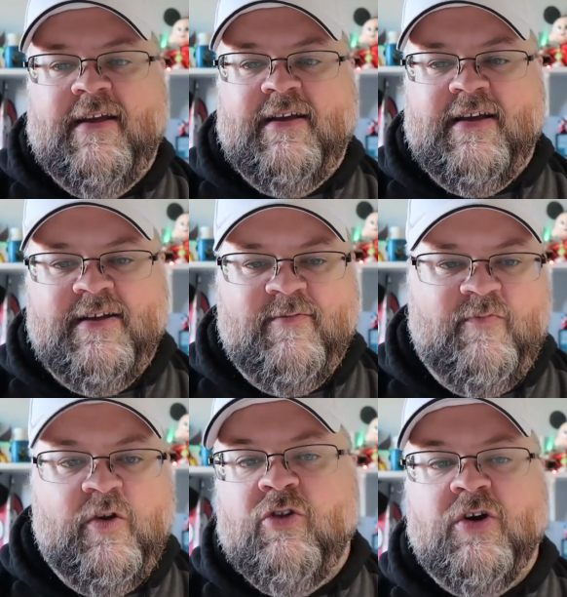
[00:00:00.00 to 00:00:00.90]

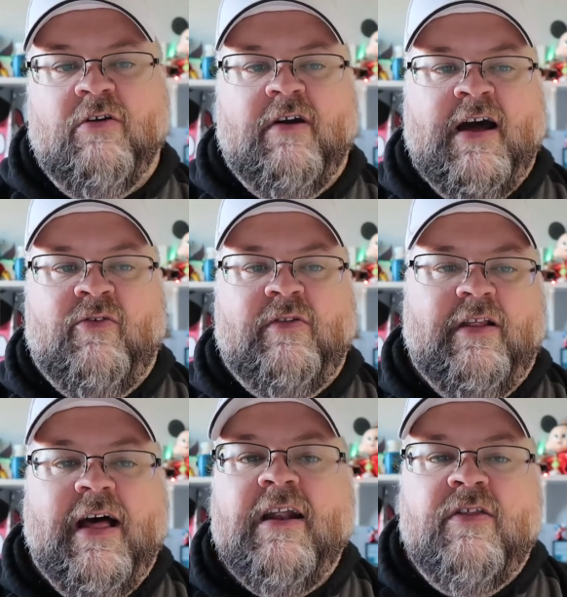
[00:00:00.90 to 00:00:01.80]
if you look around, a
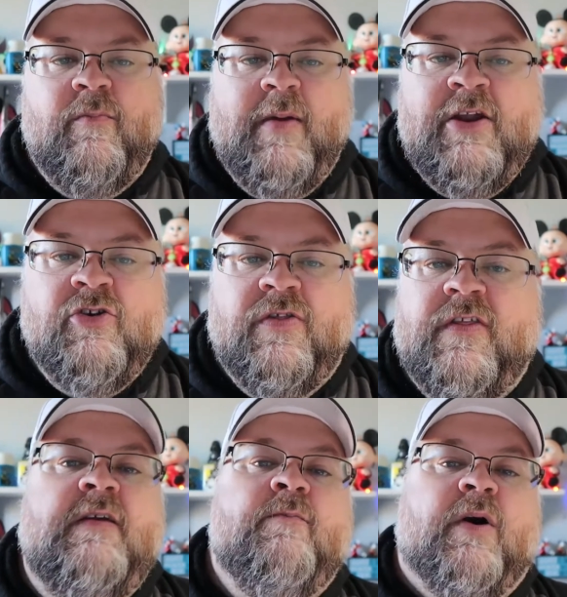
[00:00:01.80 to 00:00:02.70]
lot of the major
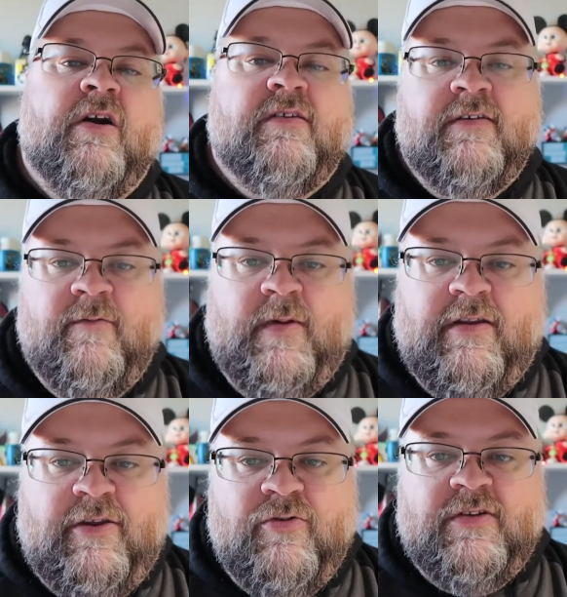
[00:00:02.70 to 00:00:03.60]
theme parks have
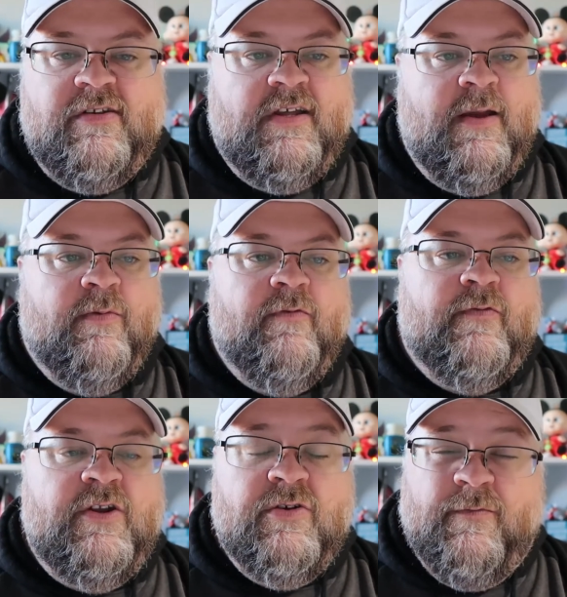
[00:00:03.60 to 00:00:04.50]
been using this type of
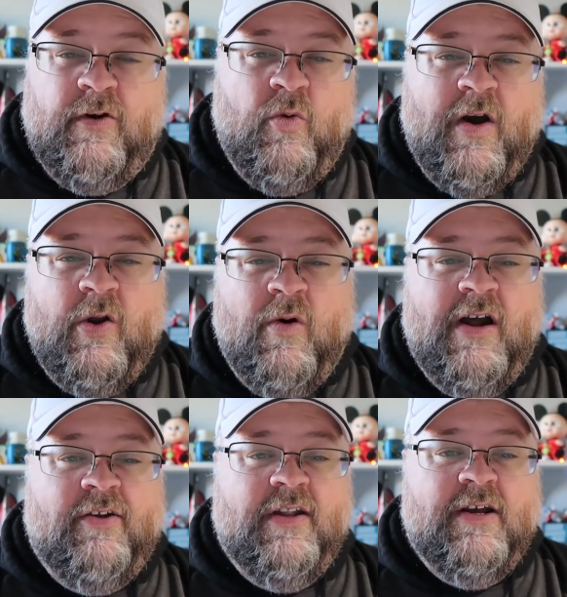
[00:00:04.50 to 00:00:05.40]
feature for quite a
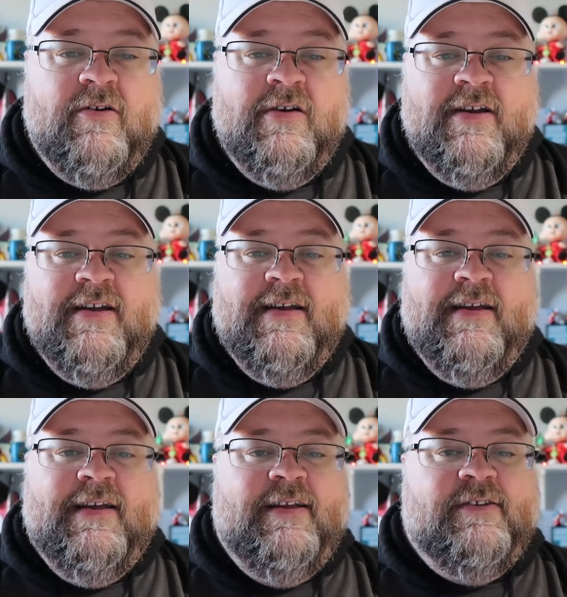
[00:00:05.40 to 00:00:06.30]
while now.
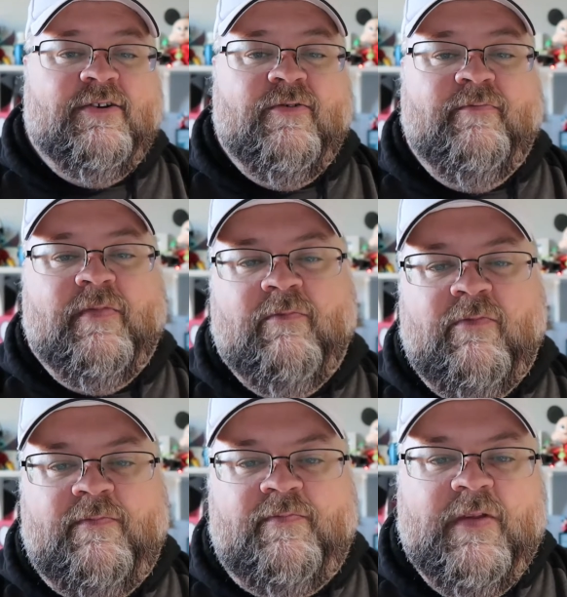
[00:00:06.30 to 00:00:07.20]
So
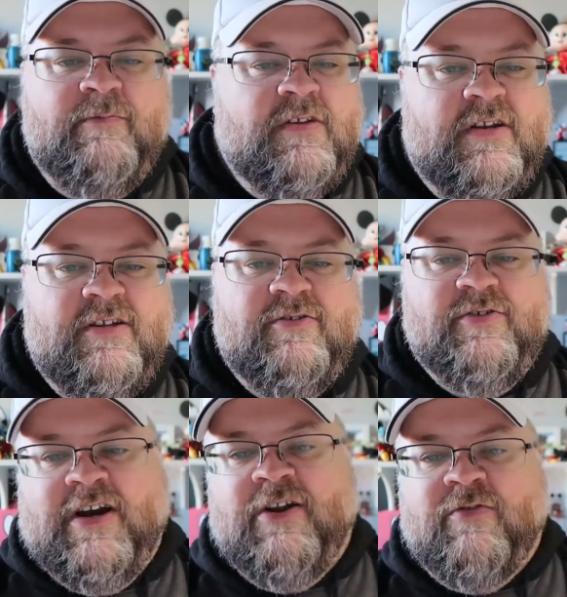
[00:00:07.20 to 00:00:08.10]
I'm going to
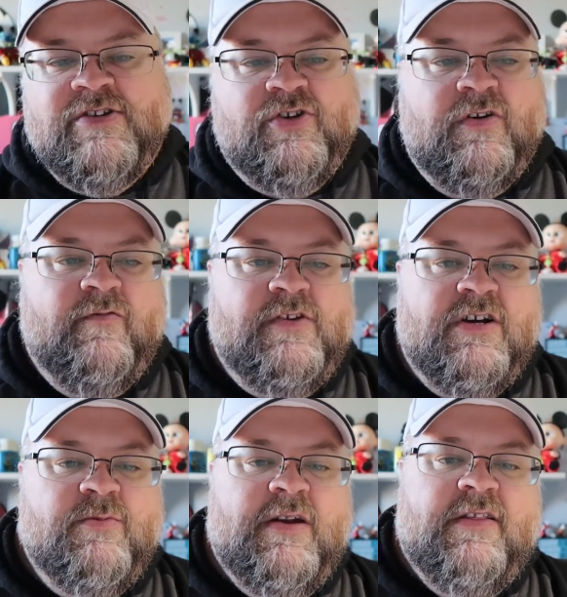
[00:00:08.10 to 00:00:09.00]
try to reserve
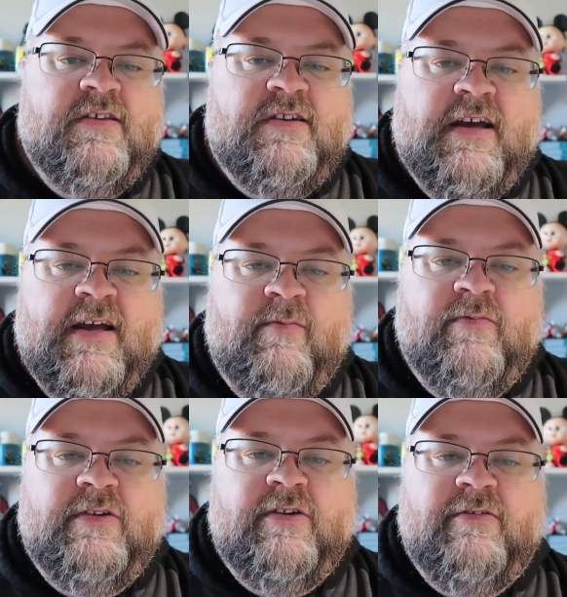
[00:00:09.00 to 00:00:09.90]
judgment at this
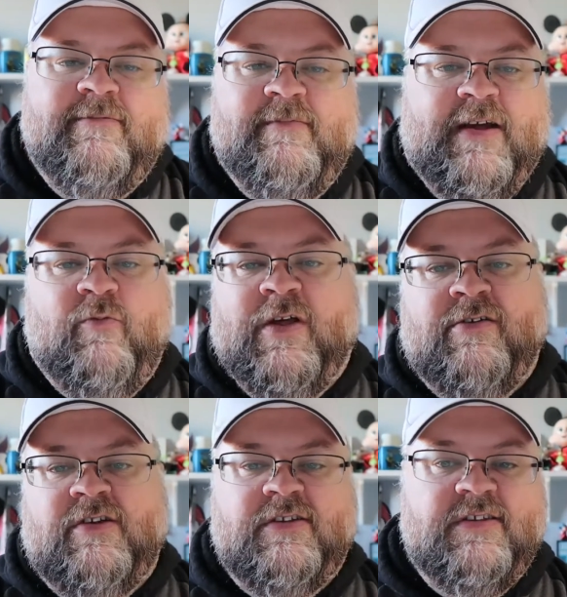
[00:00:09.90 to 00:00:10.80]
time on
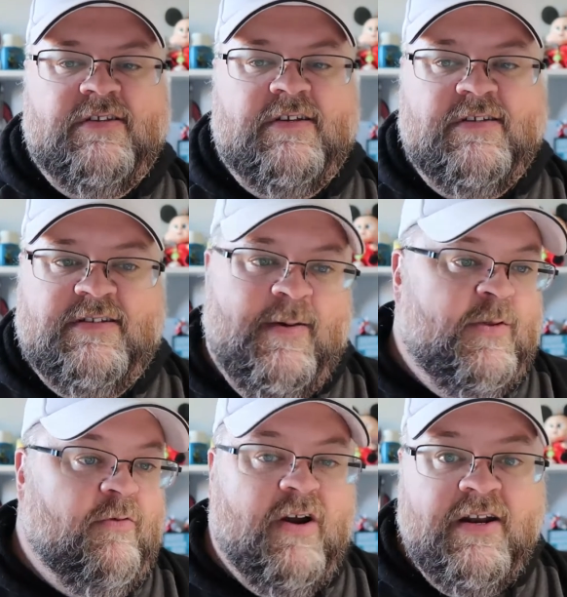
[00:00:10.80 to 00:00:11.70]
whether this is a step
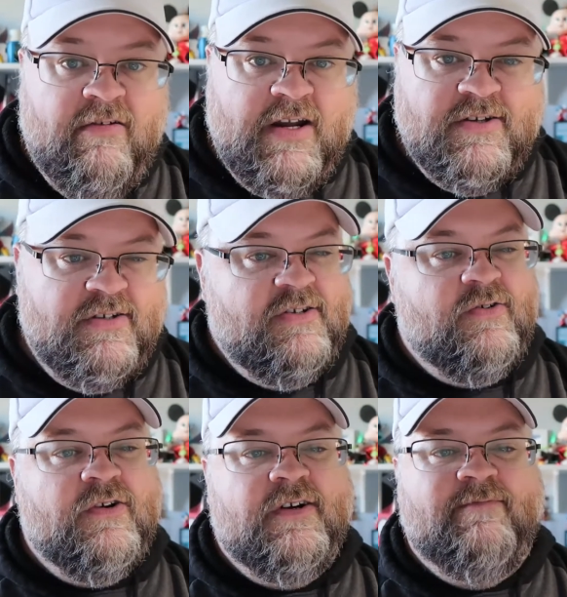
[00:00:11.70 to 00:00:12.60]
in the right direction
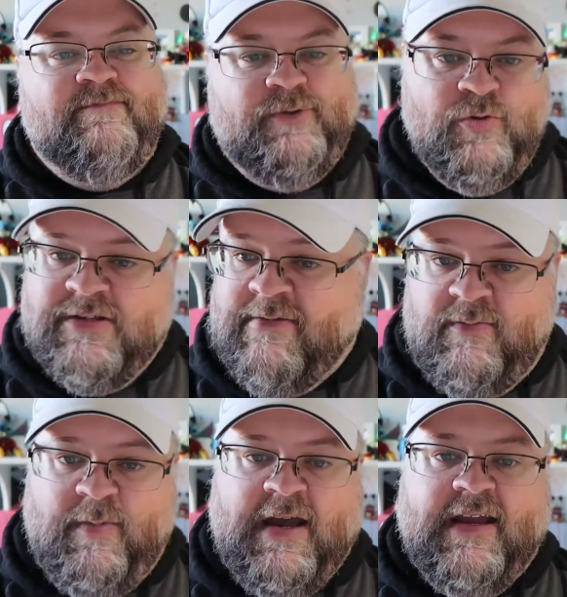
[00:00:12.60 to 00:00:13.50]
or 2 steps
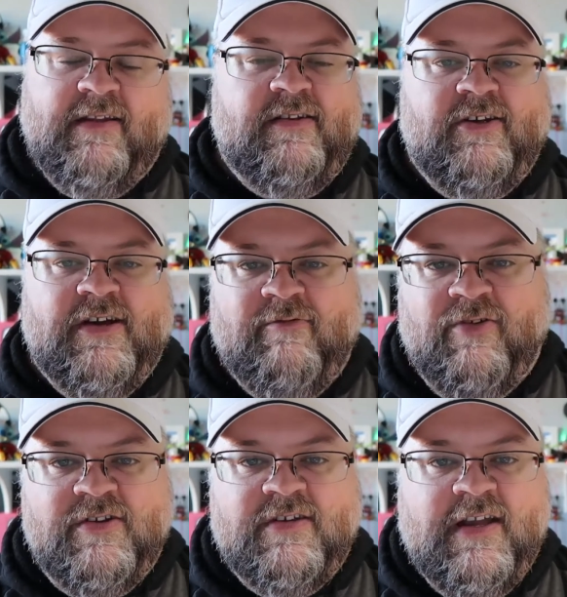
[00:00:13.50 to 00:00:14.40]
back until I
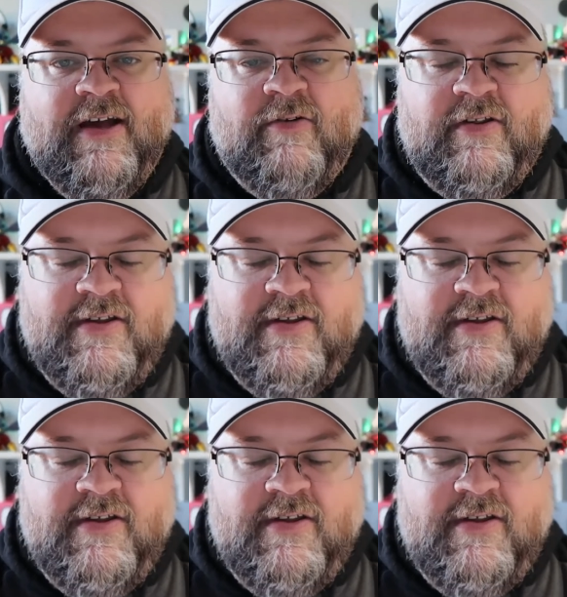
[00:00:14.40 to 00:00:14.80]
really see how it